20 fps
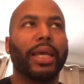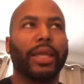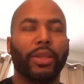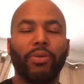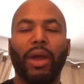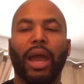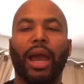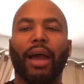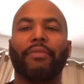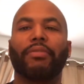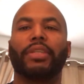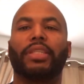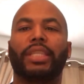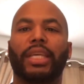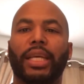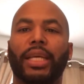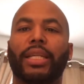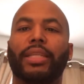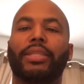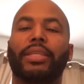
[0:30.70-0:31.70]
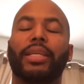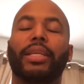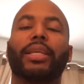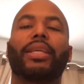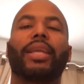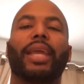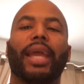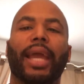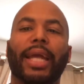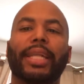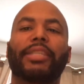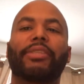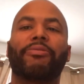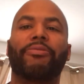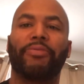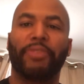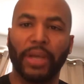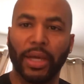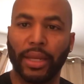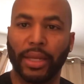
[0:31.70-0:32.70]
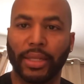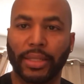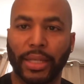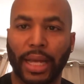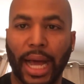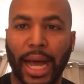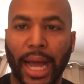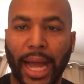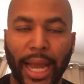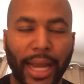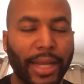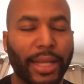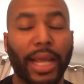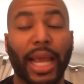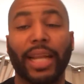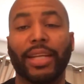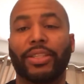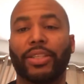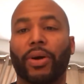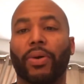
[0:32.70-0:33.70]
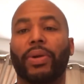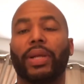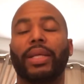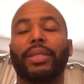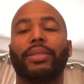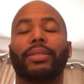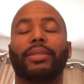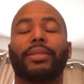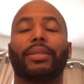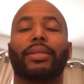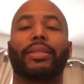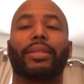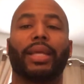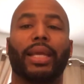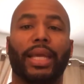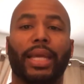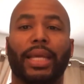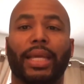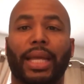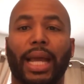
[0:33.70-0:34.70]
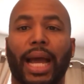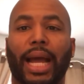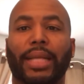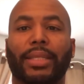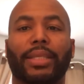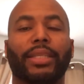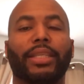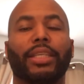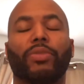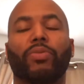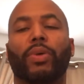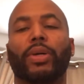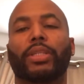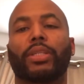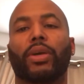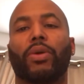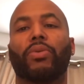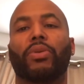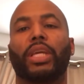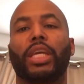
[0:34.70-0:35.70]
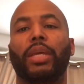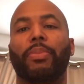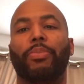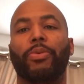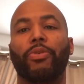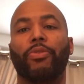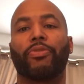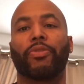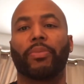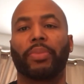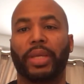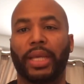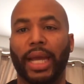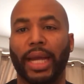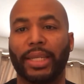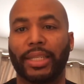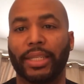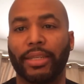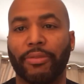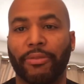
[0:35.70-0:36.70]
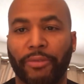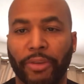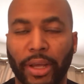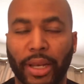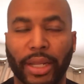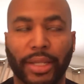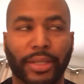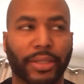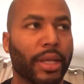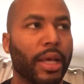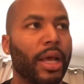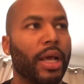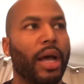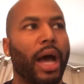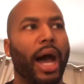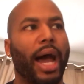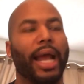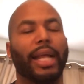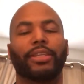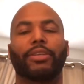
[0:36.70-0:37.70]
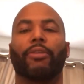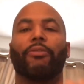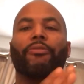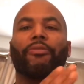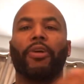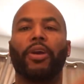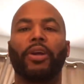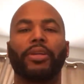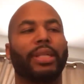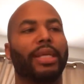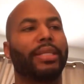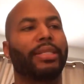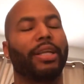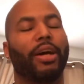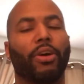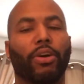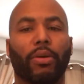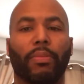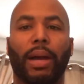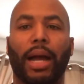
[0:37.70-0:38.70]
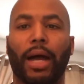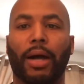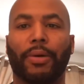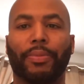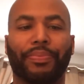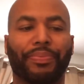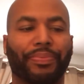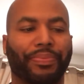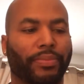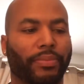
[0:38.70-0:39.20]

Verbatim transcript: you have a tendency to catch feelings, all right? And so this is the thing, guys. This is what's going to keep you from catching feelings. All right, so first let's talk about